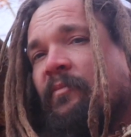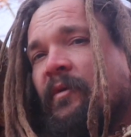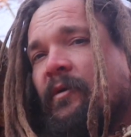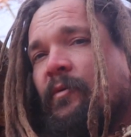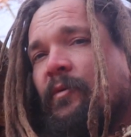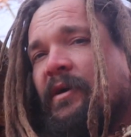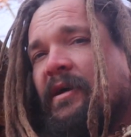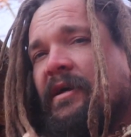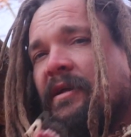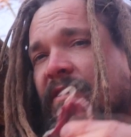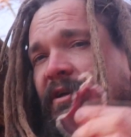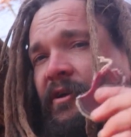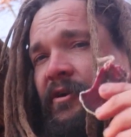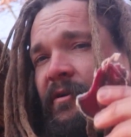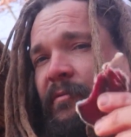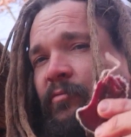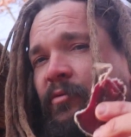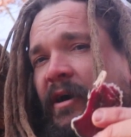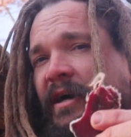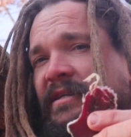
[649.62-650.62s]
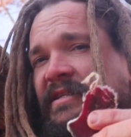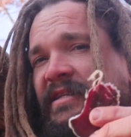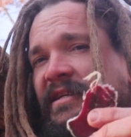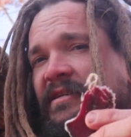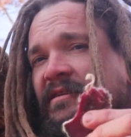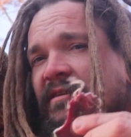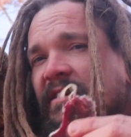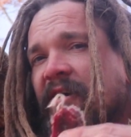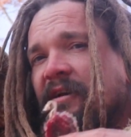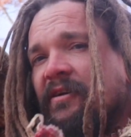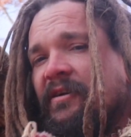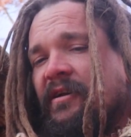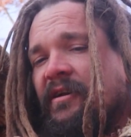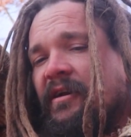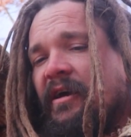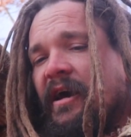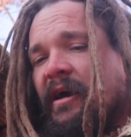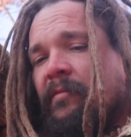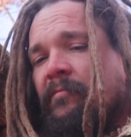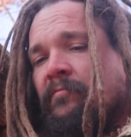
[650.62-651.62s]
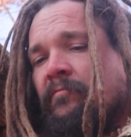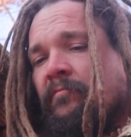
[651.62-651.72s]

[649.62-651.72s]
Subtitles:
We got a deer to process later today.